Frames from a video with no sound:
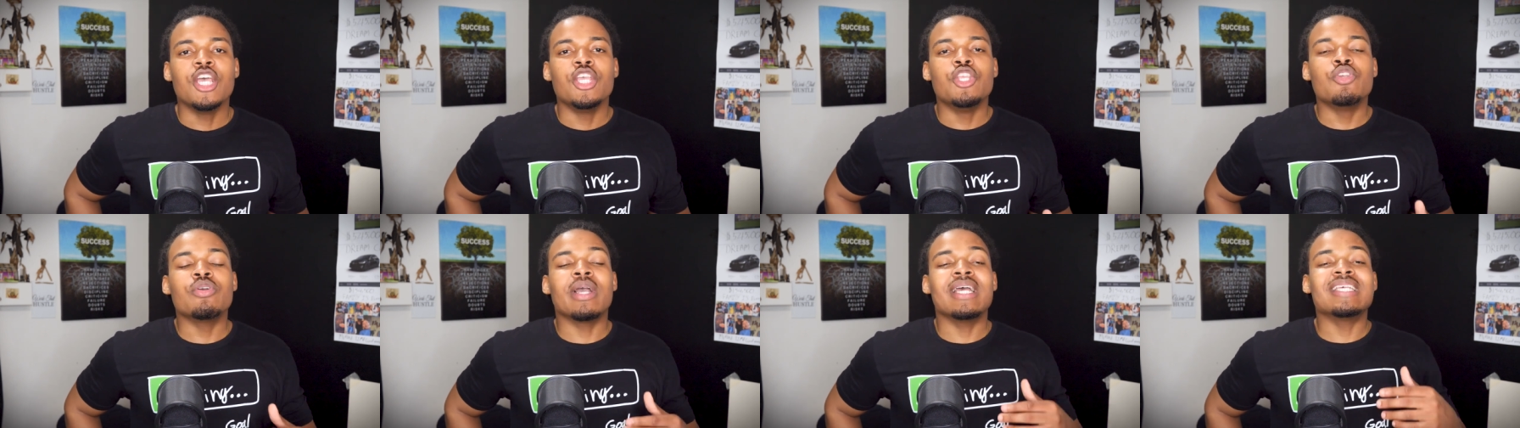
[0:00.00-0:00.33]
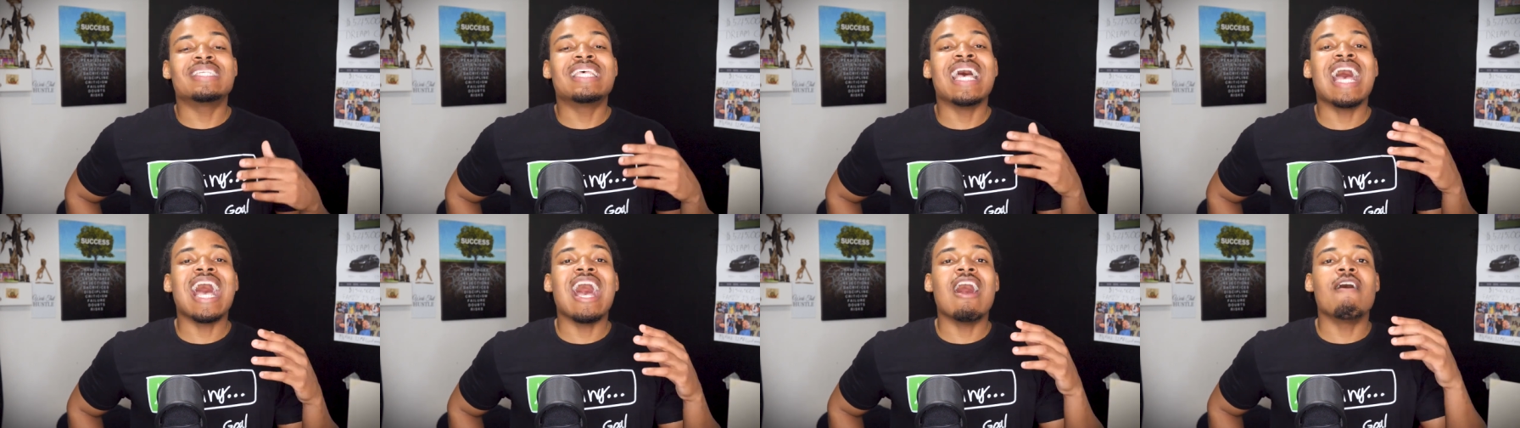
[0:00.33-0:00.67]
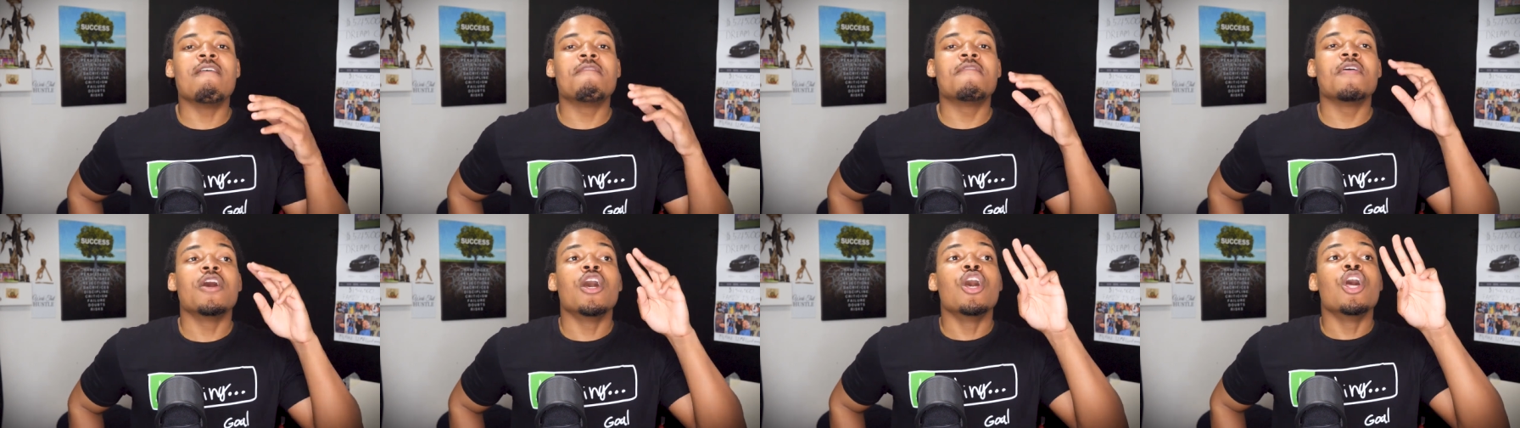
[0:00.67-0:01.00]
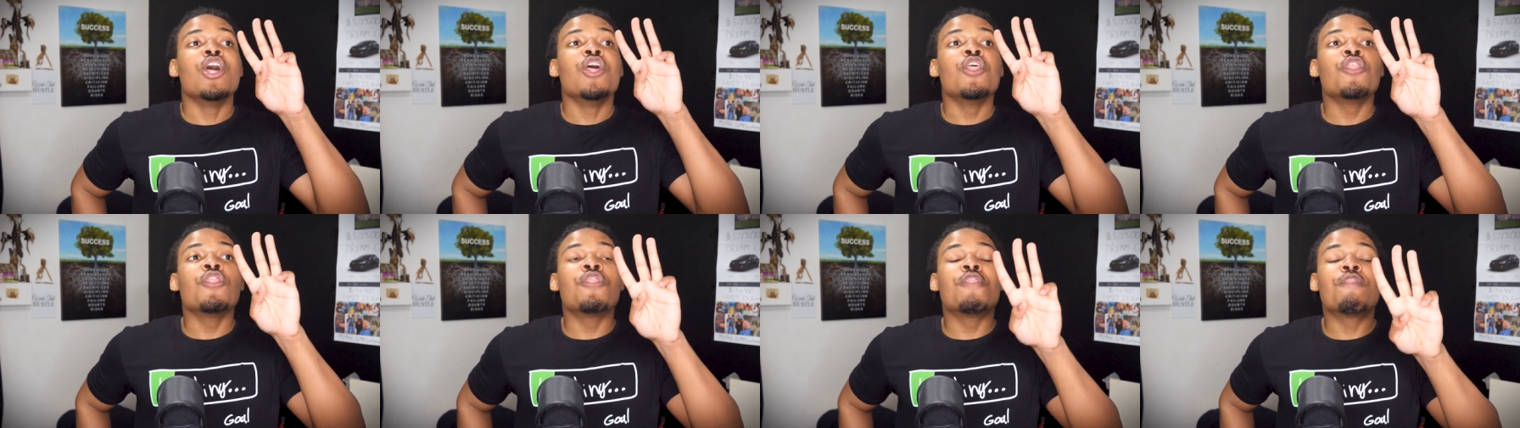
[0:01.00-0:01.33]
You guys have
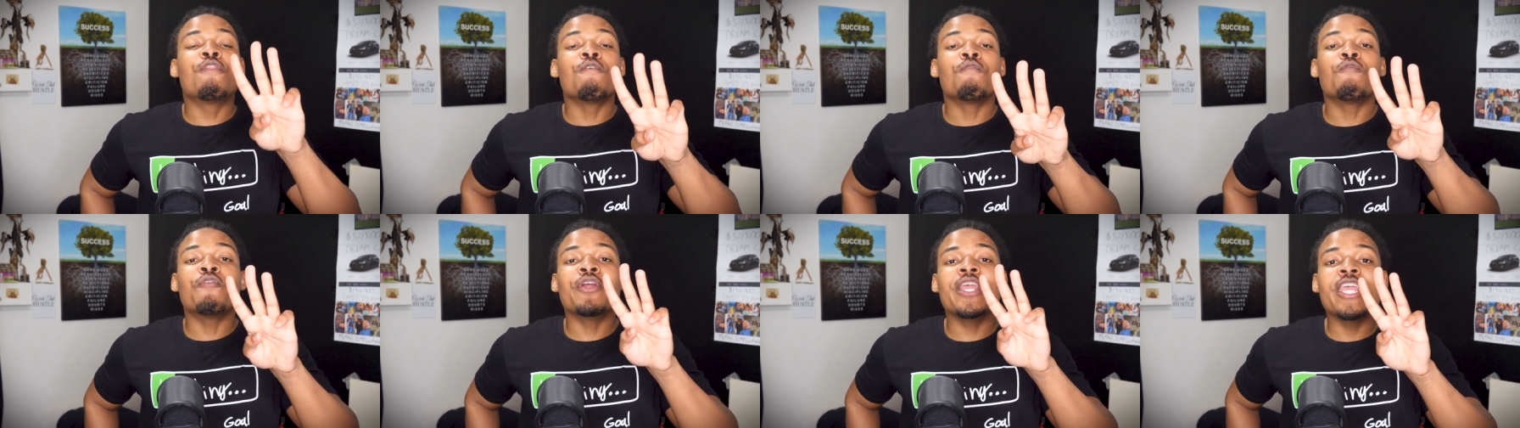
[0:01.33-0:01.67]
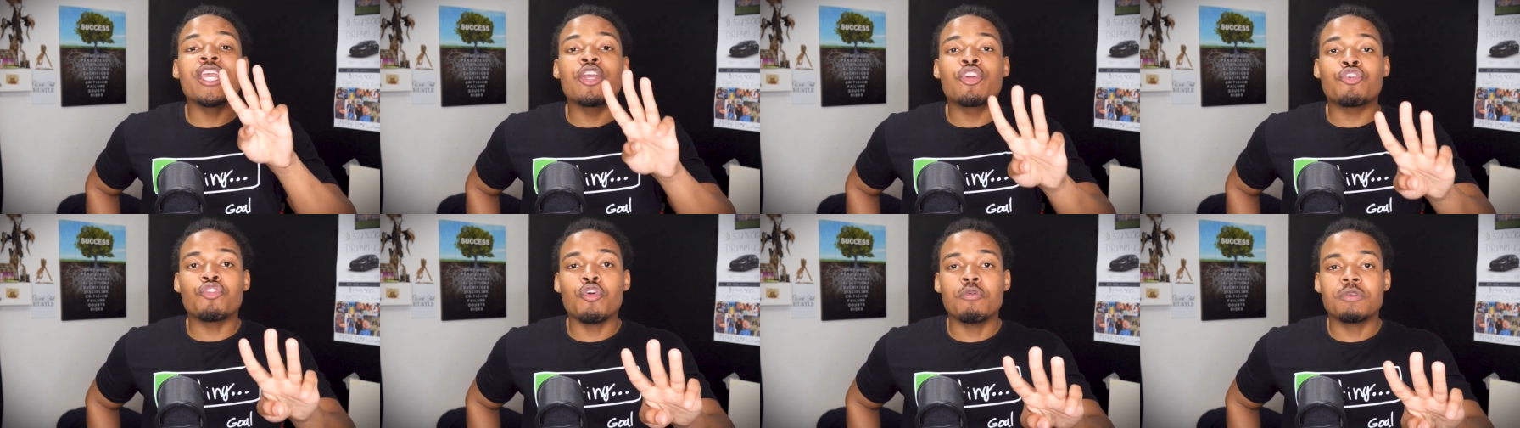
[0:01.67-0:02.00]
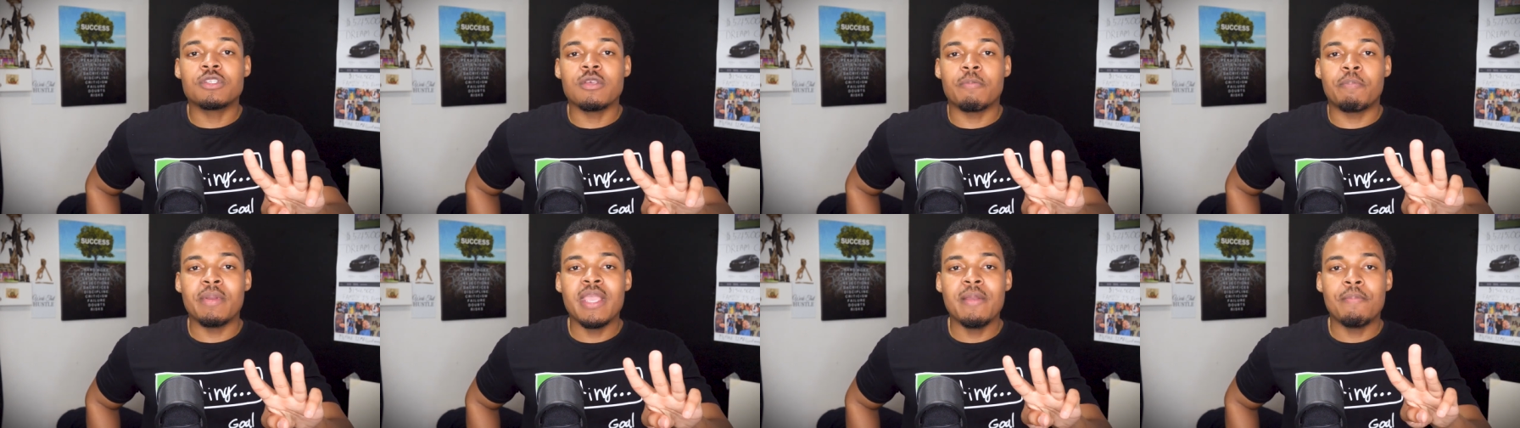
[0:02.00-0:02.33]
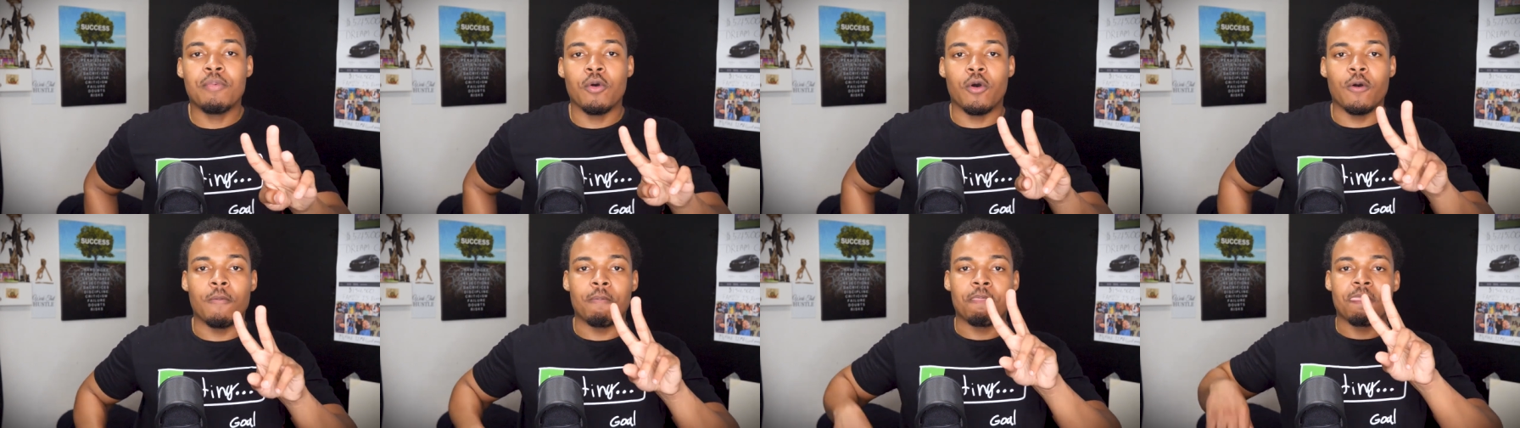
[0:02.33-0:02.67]
three groups of
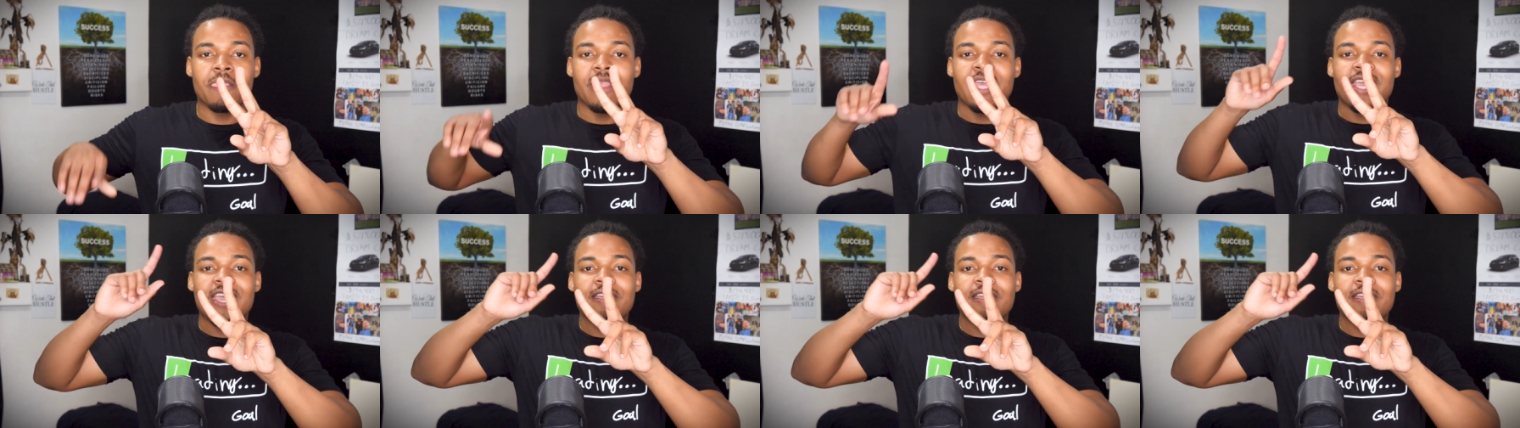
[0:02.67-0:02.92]
people: